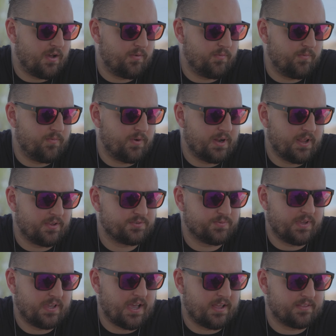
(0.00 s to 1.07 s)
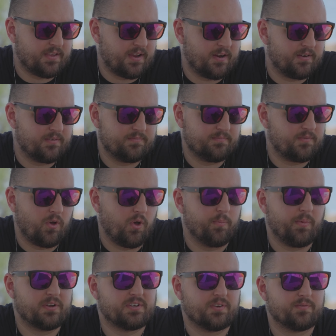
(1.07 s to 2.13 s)
what else we got there, a whole
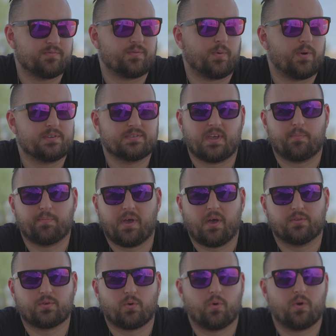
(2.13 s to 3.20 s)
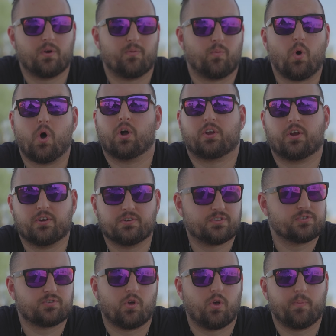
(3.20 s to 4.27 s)
bunch of different ones, Peltor, Walkers,
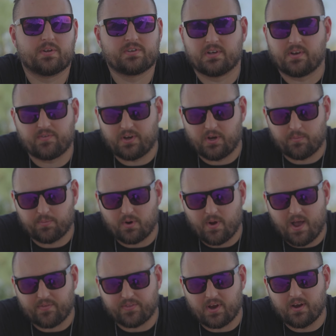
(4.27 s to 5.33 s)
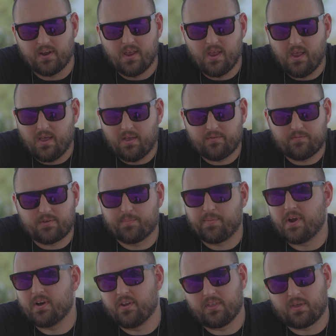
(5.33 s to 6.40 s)
there's a whole bunch of different Earpro out there.
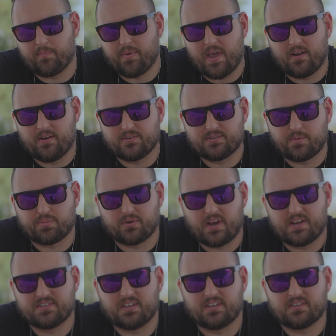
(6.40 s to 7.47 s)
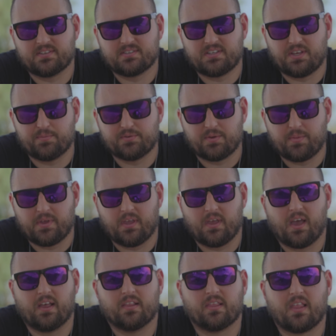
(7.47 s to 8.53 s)
Compared to the competitors, the pricing seems to be
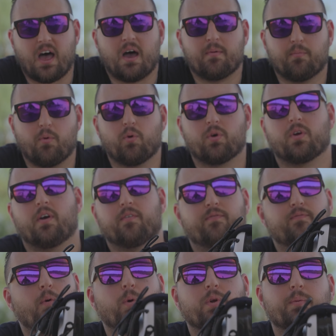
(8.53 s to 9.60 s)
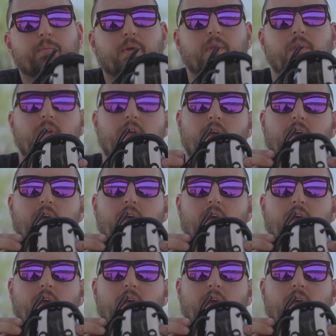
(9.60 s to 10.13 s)
a lot more affordable.